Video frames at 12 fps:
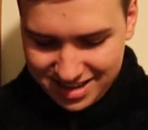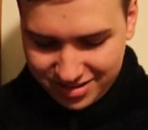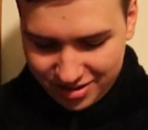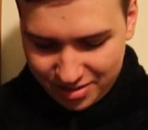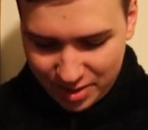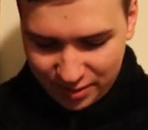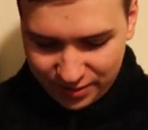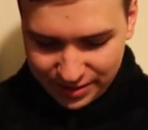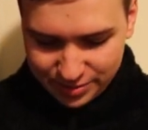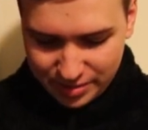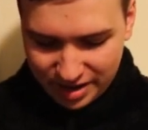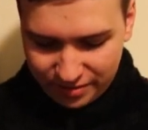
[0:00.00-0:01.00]
During main
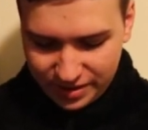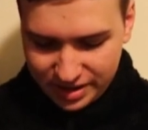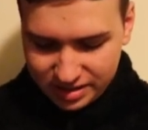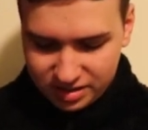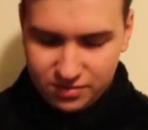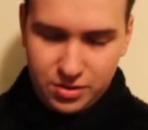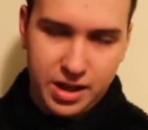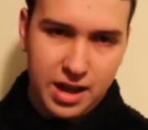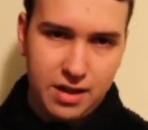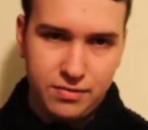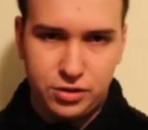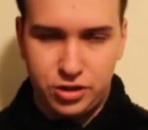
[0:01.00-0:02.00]
phase of battle phase, if you
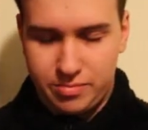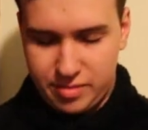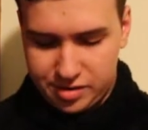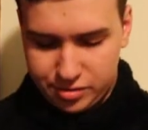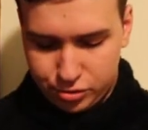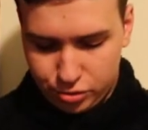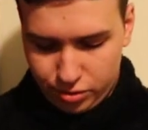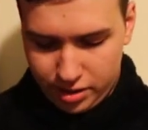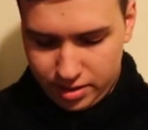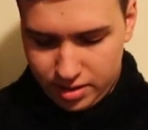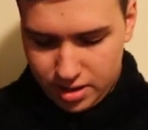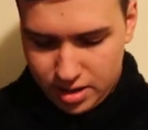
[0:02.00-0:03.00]
have Dream Mirror
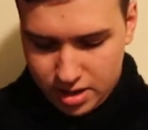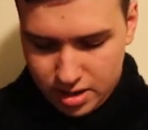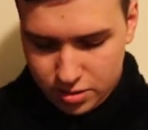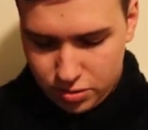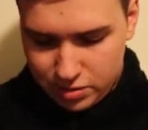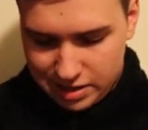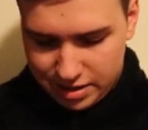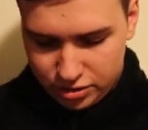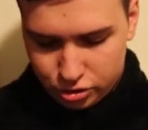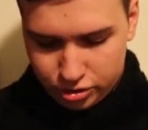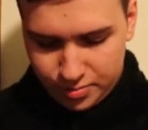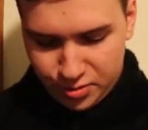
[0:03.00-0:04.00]
Joy, you can
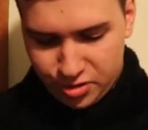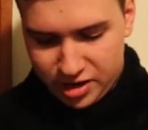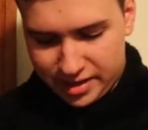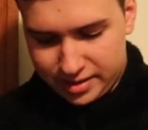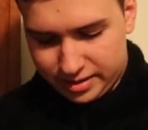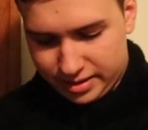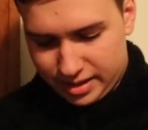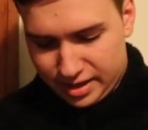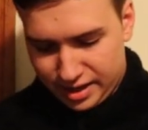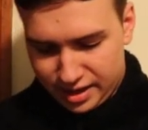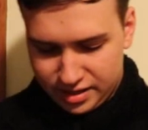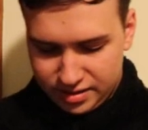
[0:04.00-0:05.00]
tribute it
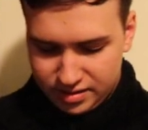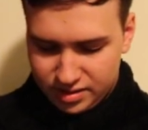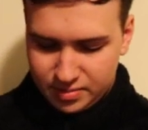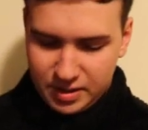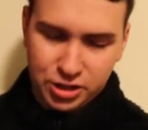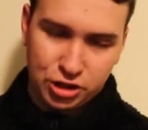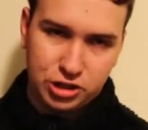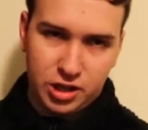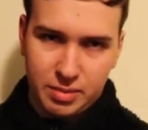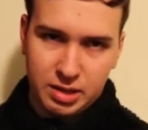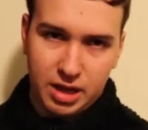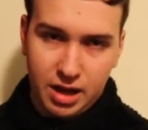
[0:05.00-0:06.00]
and special
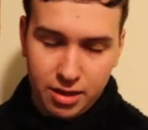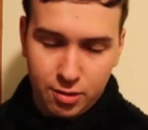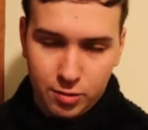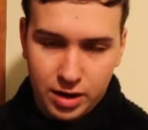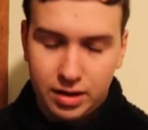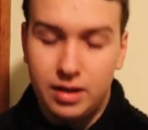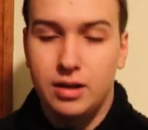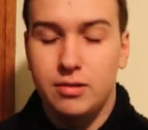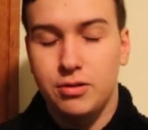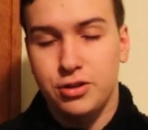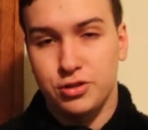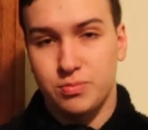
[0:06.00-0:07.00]
summon the other one,
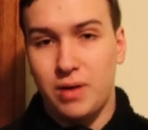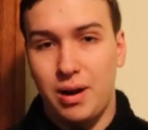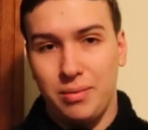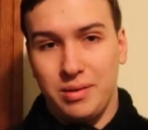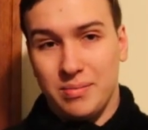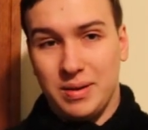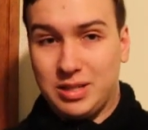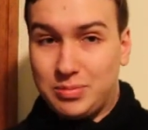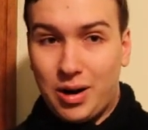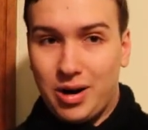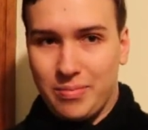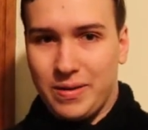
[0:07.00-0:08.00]
which is probably the best
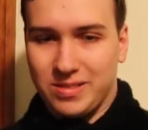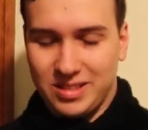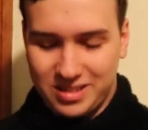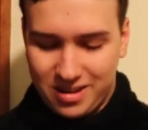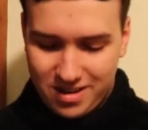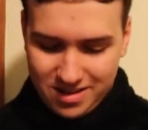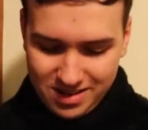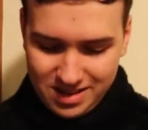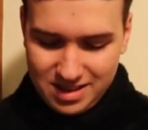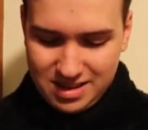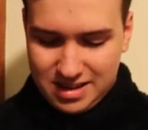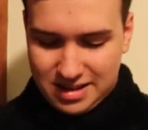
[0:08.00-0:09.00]
part about this card.
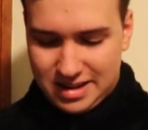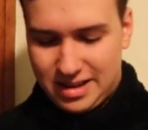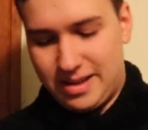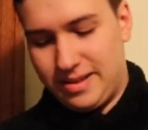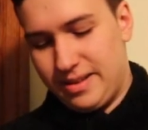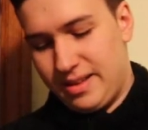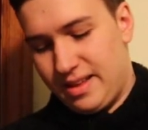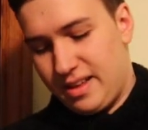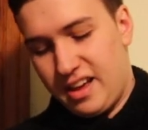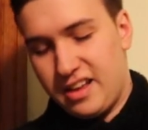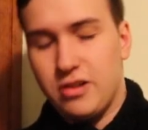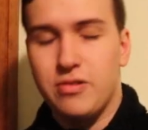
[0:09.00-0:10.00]

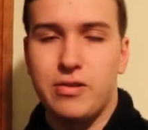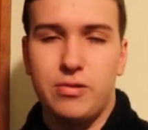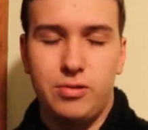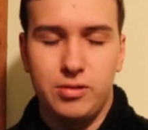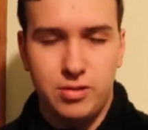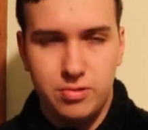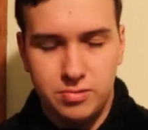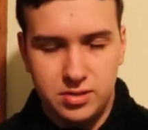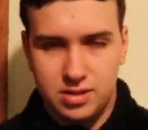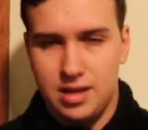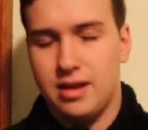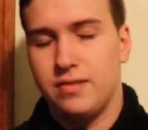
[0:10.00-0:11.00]
And you can only
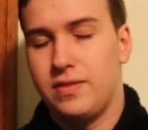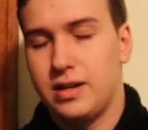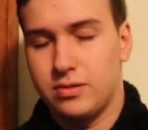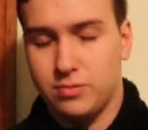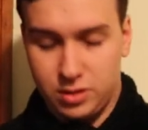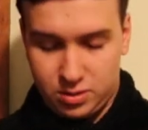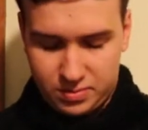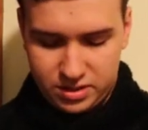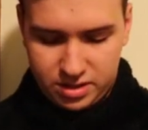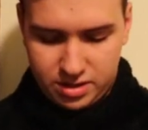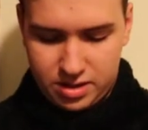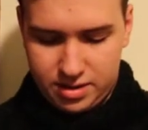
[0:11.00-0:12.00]
use that effect once per
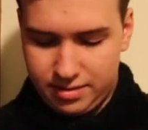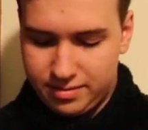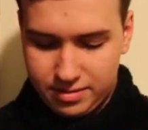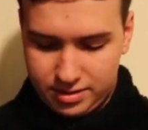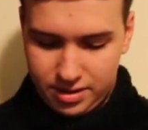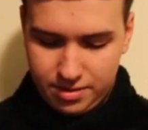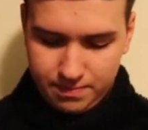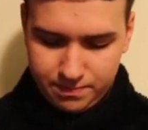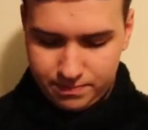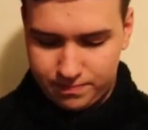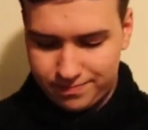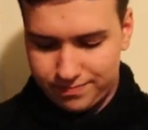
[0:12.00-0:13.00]
turn. So,
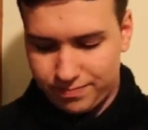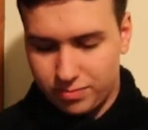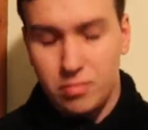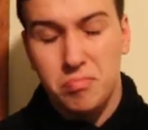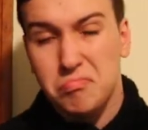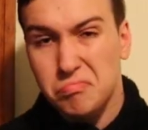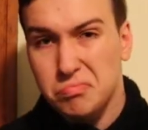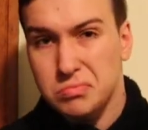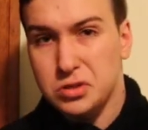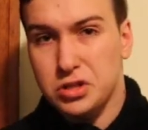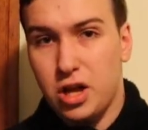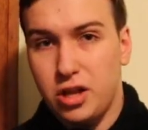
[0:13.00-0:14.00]

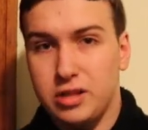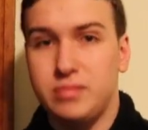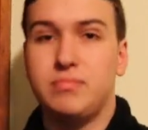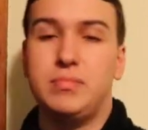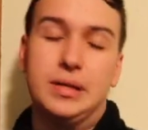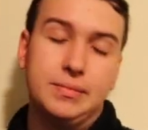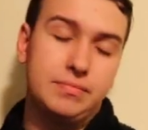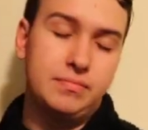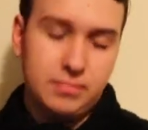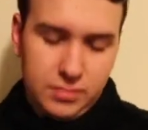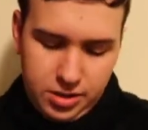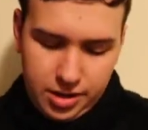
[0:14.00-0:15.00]
solid, but,
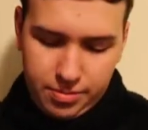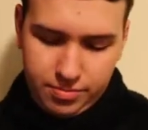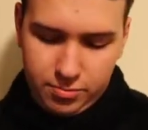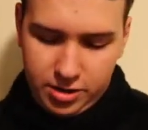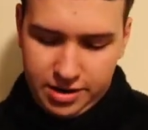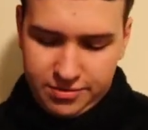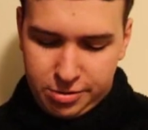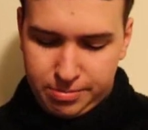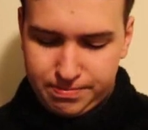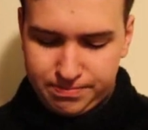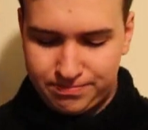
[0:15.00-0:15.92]
you know, whatever.